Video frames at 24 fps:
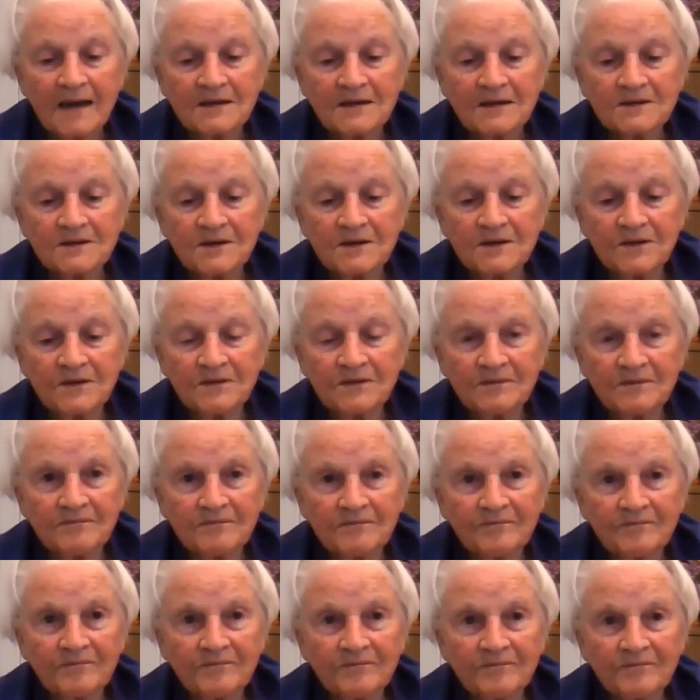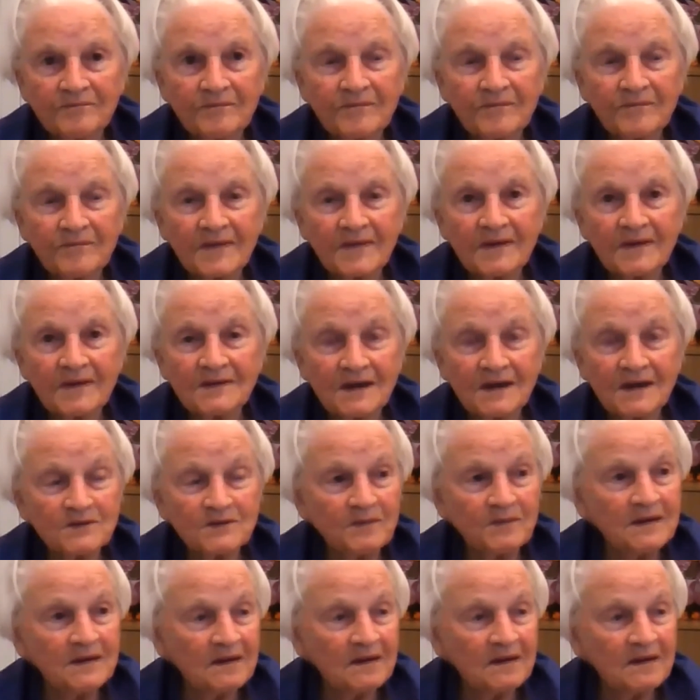So it has
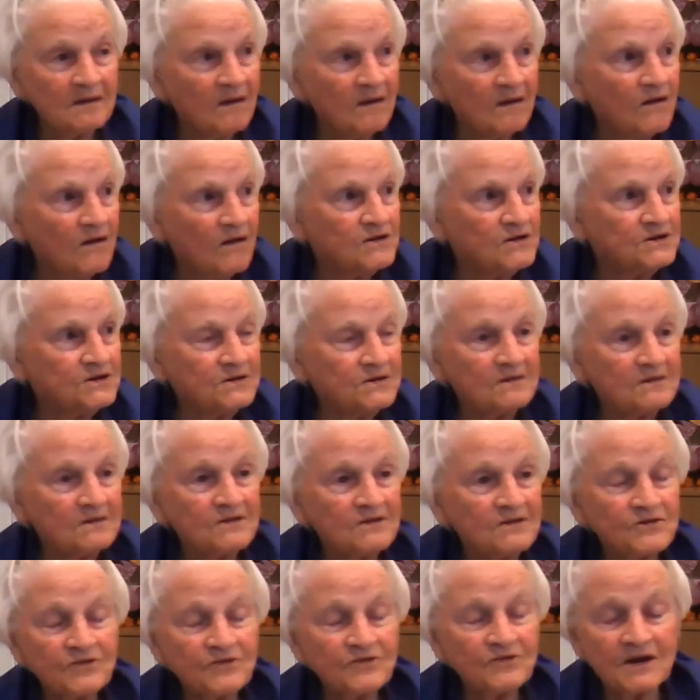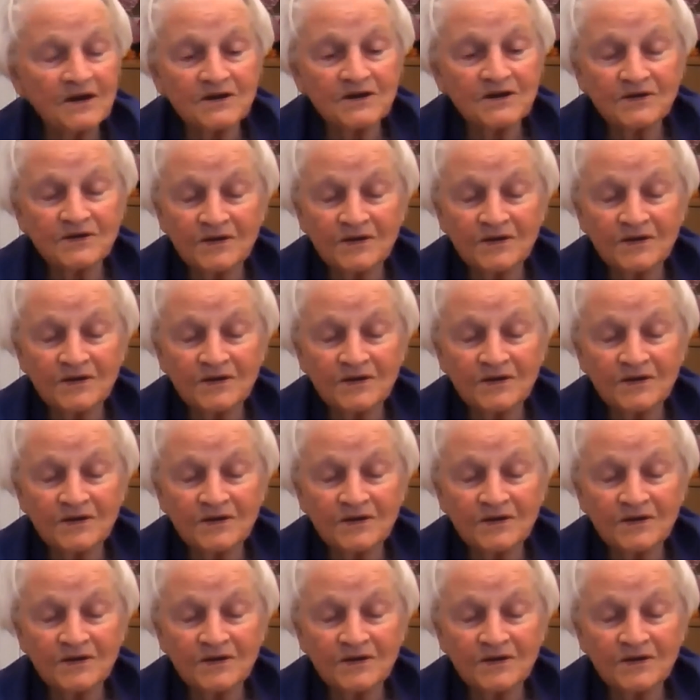been enlarged, stretched